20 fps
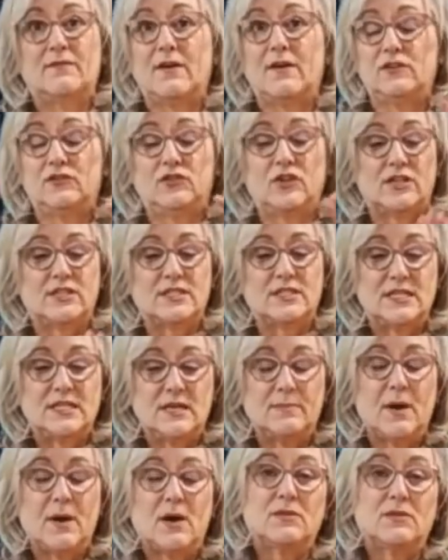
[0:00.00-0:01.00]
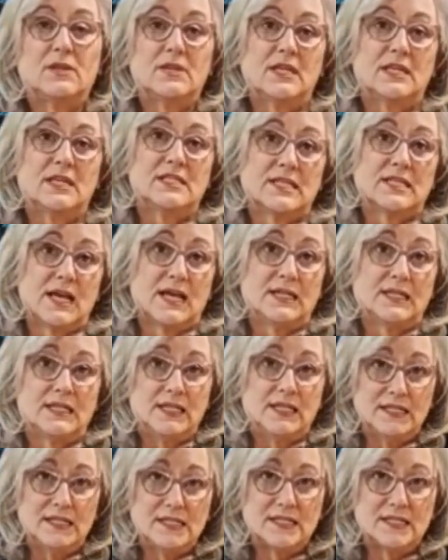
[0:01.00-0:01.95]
I just keep out the things that I need